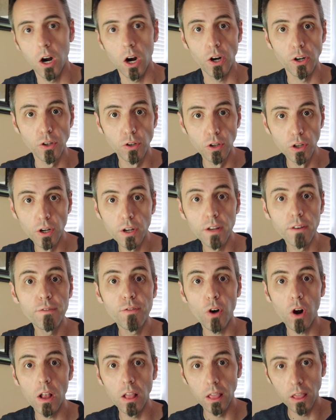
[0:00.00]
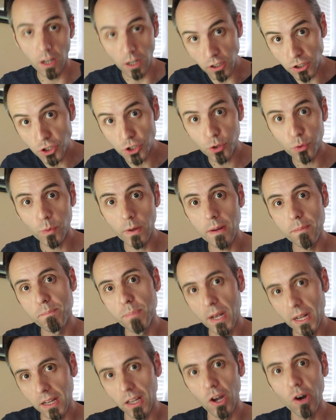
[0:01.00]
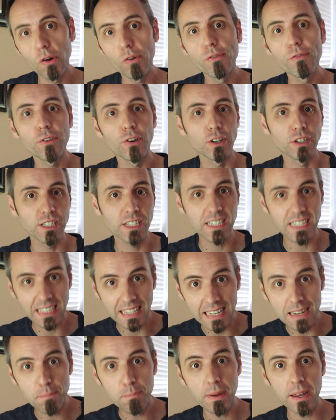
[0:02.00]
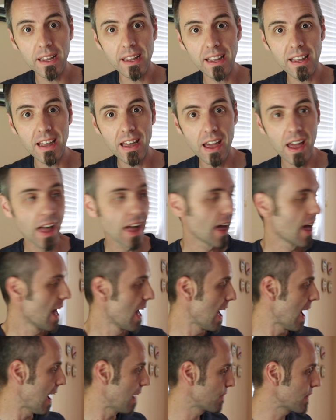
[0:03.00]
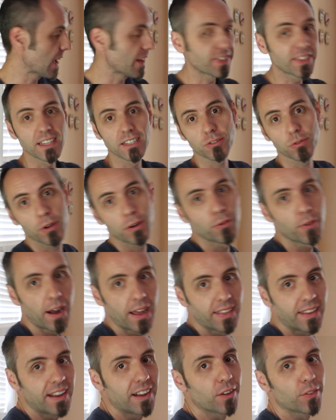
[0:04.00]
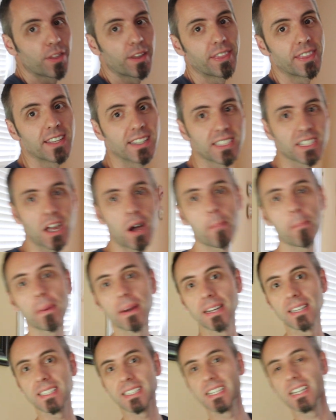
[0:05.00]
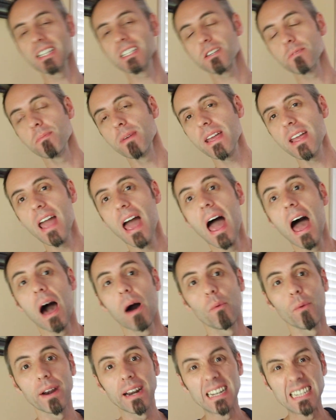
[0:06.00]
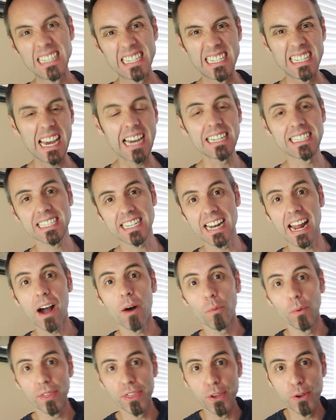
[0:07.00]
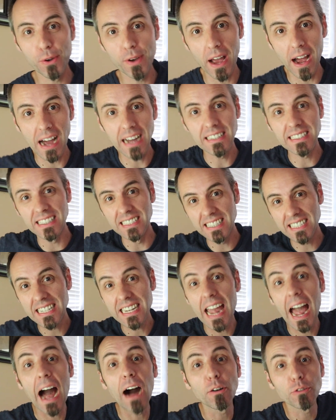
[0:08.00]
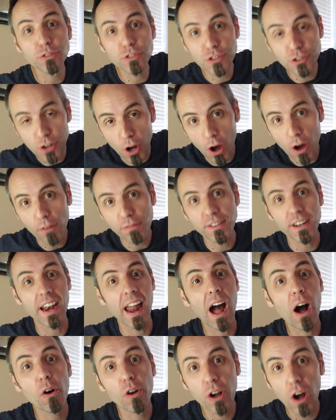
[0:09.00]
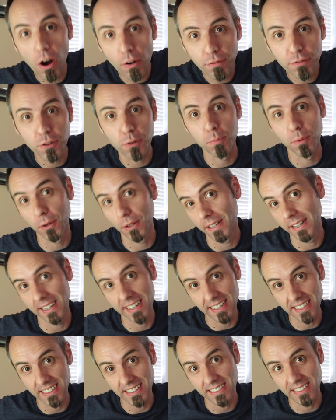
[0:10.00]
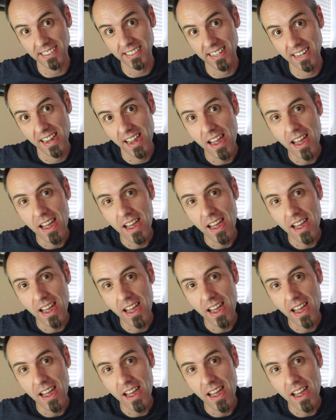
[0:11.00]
Are you looking for a luxury pillow for sleeping? I've got this one right here that this company sent to me. I wanted to test it out with you guys and see how soft and how comfortable it is.